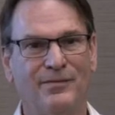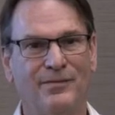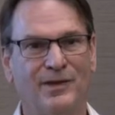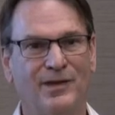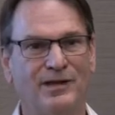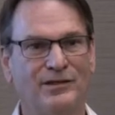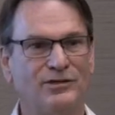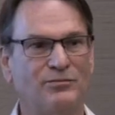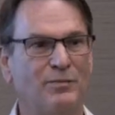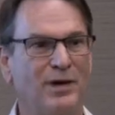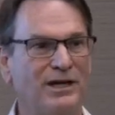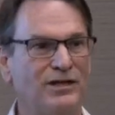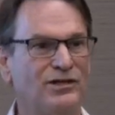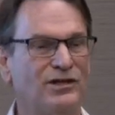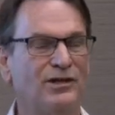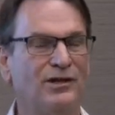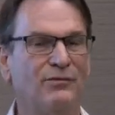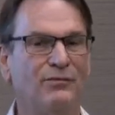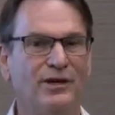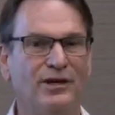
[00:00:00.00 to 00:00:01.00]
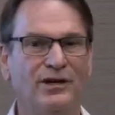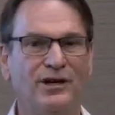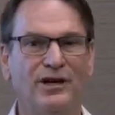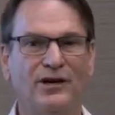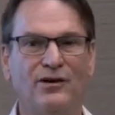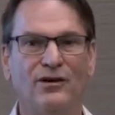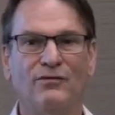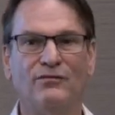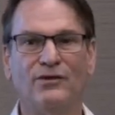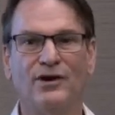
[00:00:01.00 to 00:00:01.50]
especially when you get
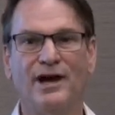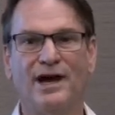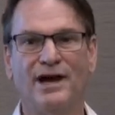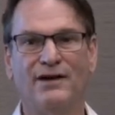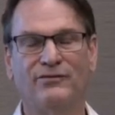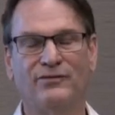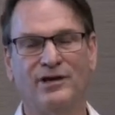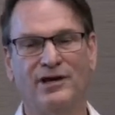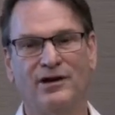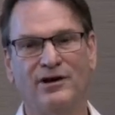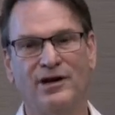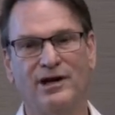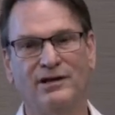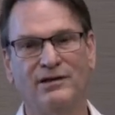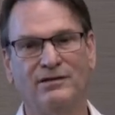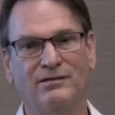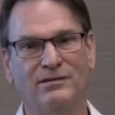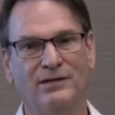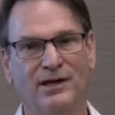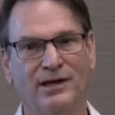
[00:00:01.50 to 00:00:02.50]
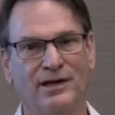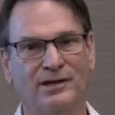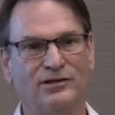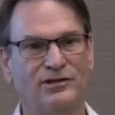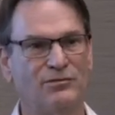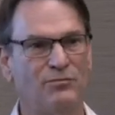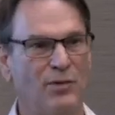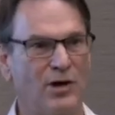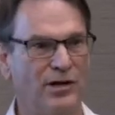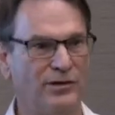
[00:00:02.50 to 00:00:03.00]
over ½ carat.
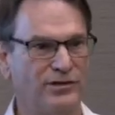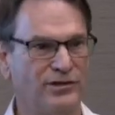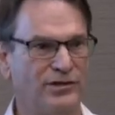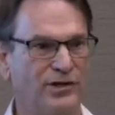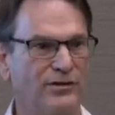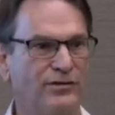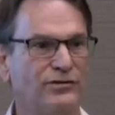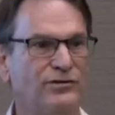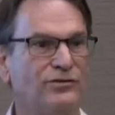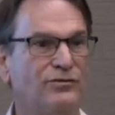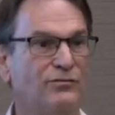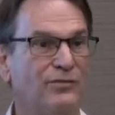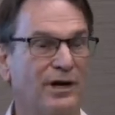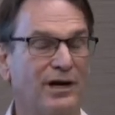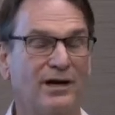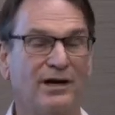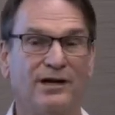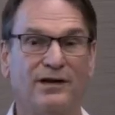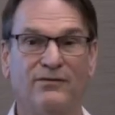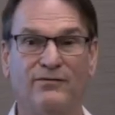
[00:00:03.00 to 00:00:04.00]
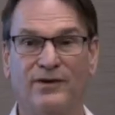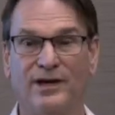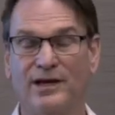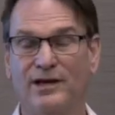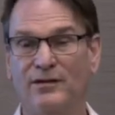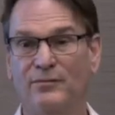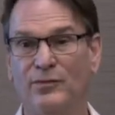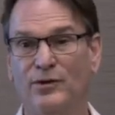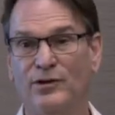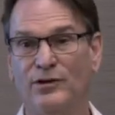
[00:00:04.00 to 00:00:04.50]
Small stones are readily
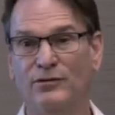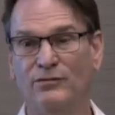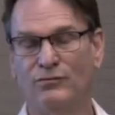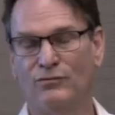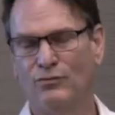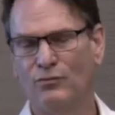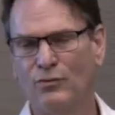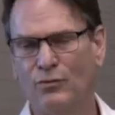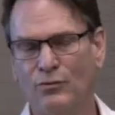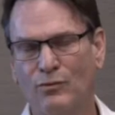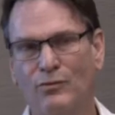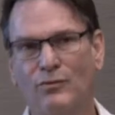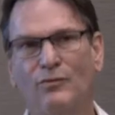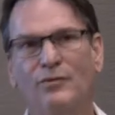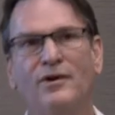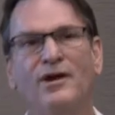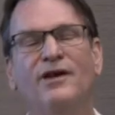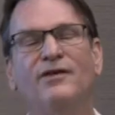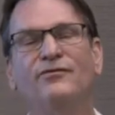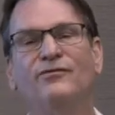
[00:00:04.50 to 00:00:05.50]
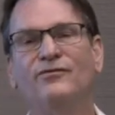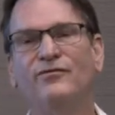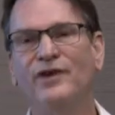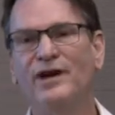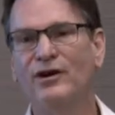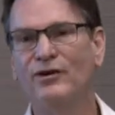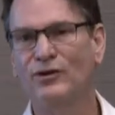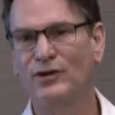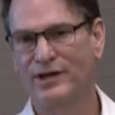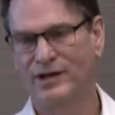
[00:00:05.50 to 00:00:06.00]
available,
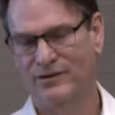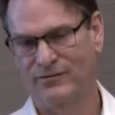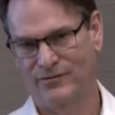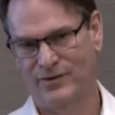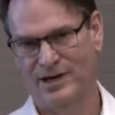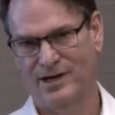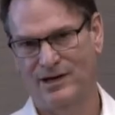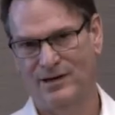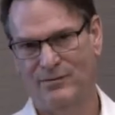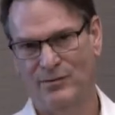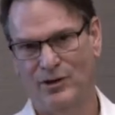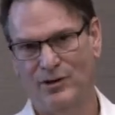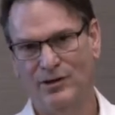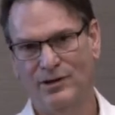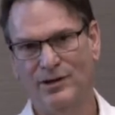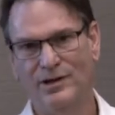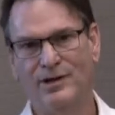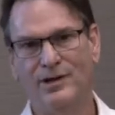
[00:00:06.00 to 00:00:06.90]
fairly available.